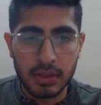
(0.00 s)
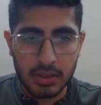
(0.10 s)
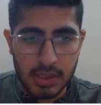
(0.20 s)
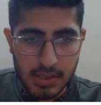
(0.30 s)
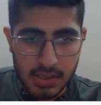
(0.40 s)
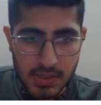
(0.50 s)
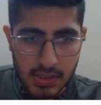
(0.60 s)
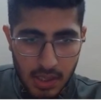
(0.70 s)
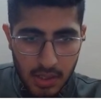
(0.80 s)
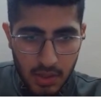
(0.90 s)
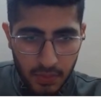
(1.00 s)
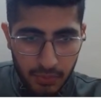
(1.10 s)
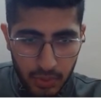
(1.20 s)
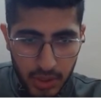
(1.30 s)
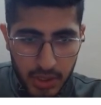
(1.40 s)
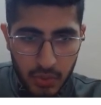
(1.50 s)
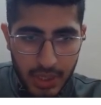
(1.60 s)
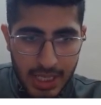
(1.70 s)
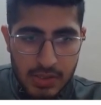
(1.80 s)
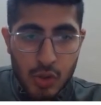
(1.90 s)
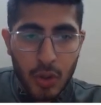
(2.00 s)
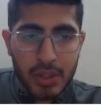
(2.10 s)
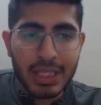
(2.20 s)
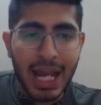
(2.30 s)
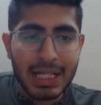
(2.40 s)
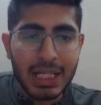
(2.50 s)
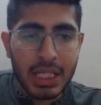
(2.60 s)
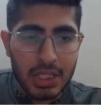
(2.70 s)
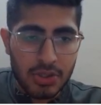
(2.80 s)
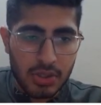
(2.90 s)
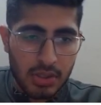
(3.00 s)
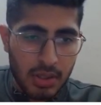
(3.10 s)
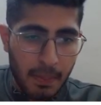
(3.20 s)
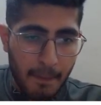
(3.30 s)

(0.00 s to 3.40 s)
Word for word: this is fully known as concatenation.